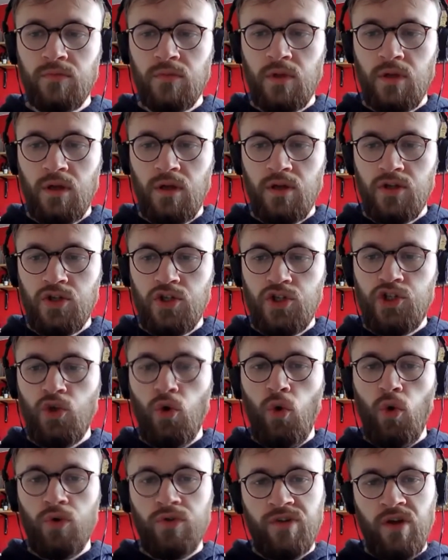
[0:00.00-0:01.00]

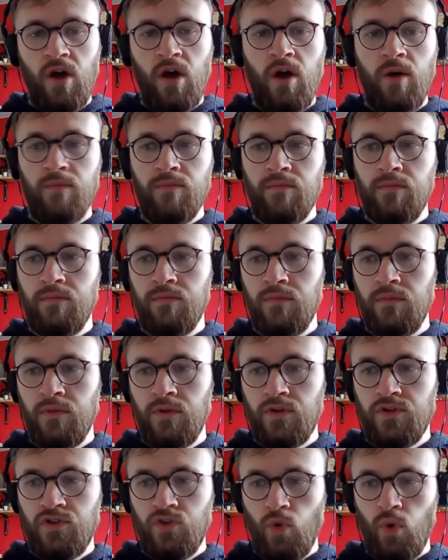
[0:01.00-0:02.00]
short-term
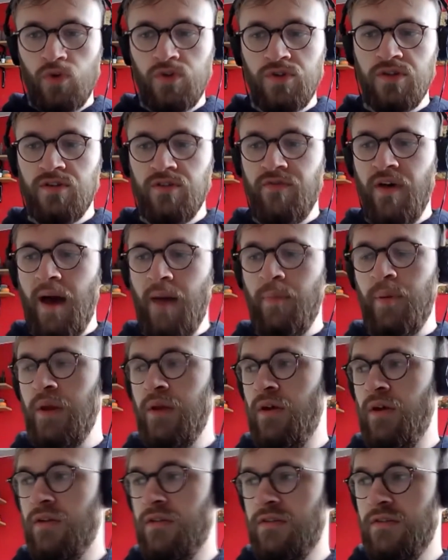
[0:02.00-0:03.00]
sources of
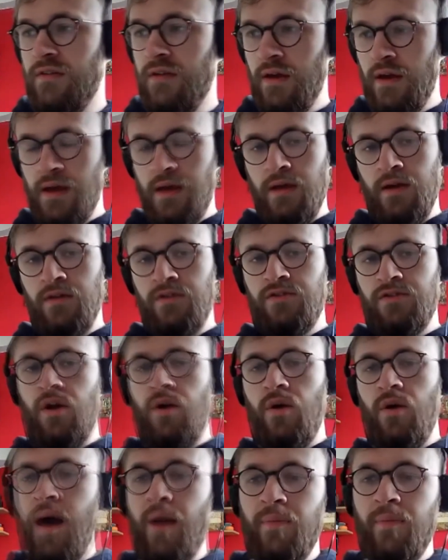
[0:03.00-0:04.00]
happiness. So
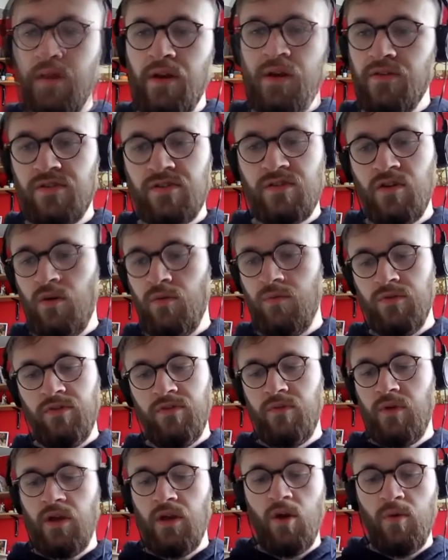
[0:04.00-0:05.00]
happiness comes,
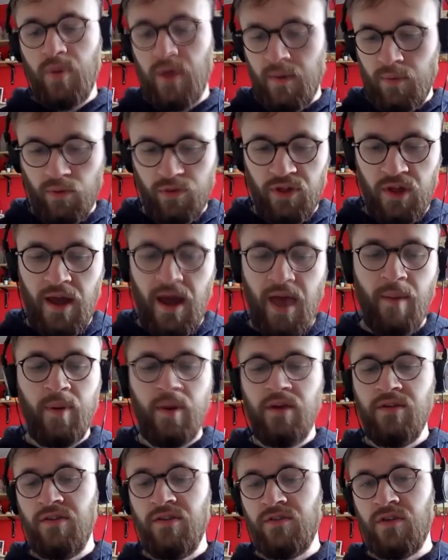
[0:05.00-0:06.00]
people think
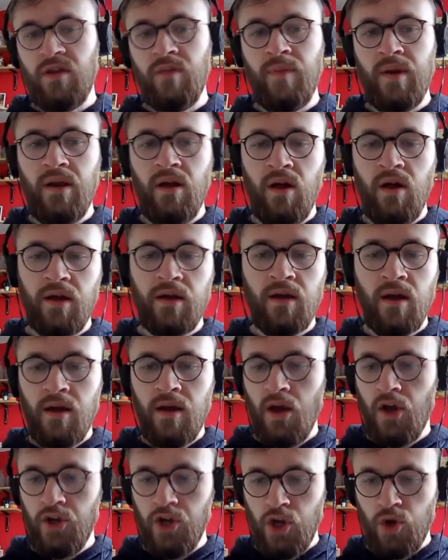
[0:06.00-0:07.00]
happiness is going to be like
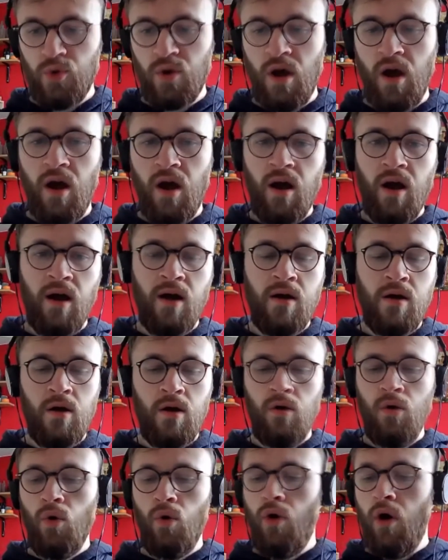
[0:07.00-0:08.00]
a new car
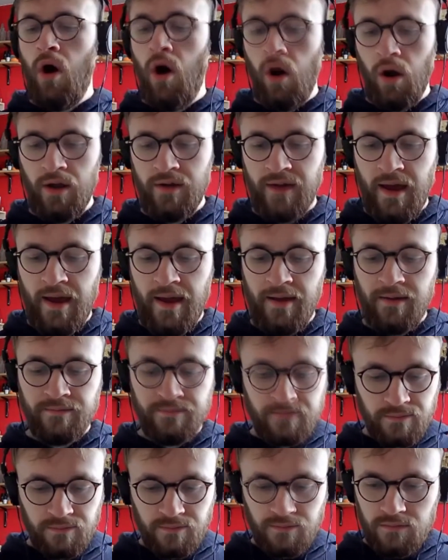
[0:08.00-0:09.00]
or a holiday,
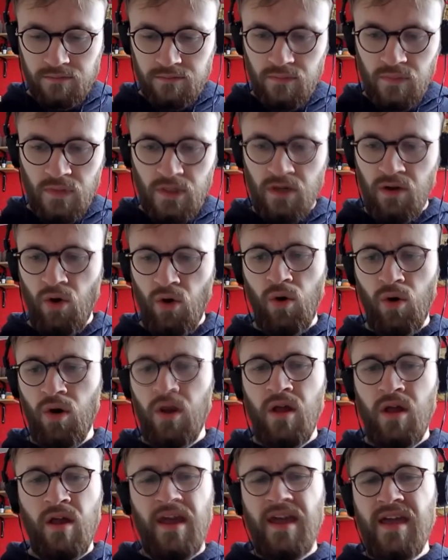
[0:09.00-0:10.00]
or
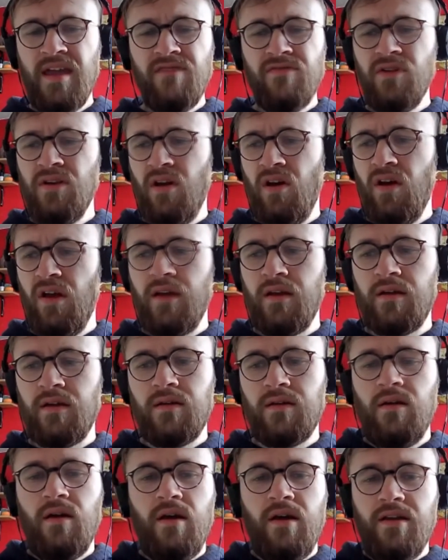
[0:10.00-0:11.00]
even like,
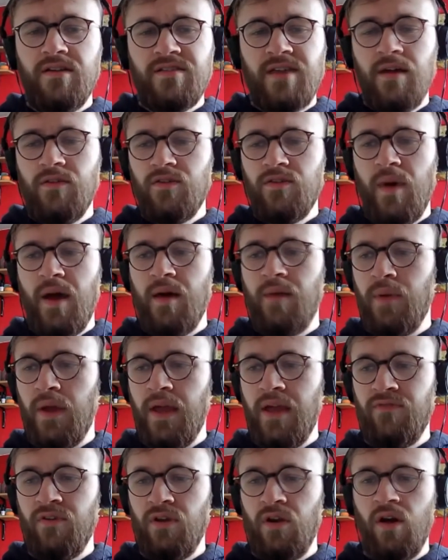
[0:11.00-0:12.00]
it sounds mad, but
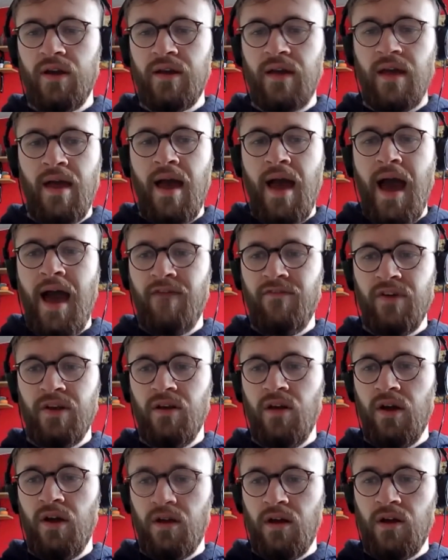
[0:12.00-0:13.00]
even like having
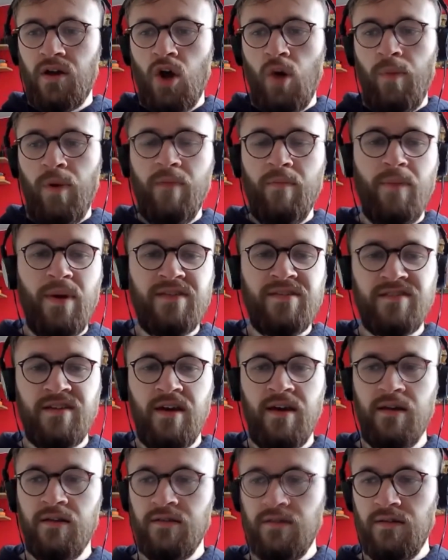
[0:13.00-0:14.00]
like a couple of biscuits.